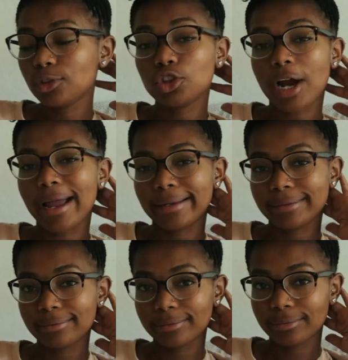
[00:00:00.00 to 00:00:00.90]
try,
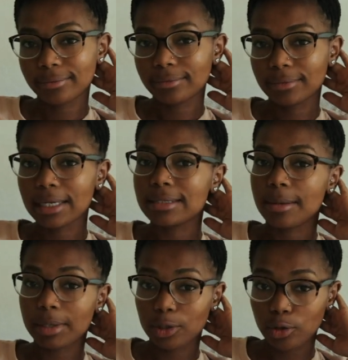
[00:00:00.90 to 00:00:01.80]
because
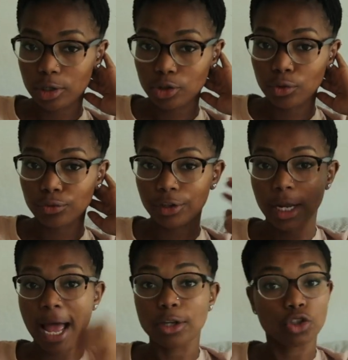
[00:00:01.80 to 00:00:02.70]
I'm a little control
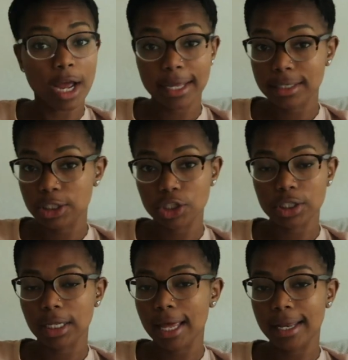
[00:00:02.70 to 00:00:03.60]
freak. I try to just
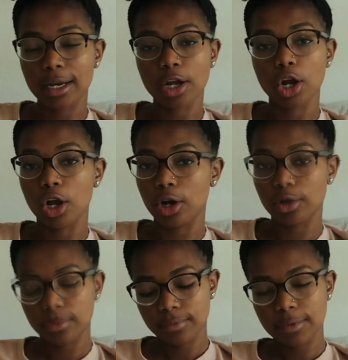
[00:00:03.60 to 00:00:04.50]
let go.
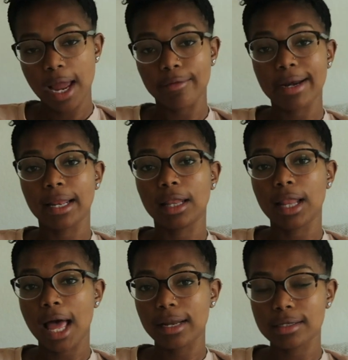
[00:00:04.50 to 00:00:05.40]
I read a
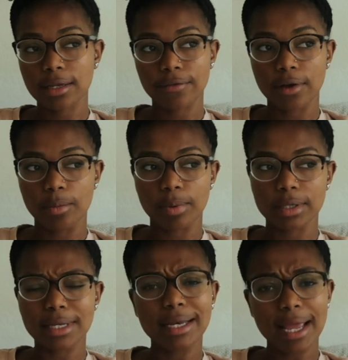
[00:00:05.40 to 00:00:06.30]
lot of self-help
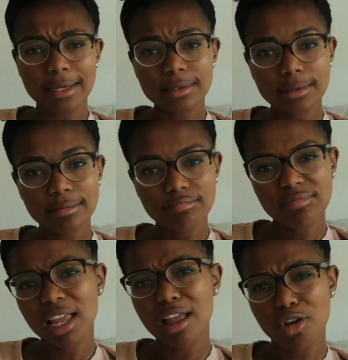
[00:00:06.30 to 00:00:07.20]
books, and yes,
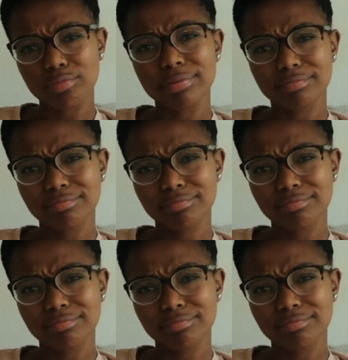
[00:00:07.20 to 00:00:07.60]
they help.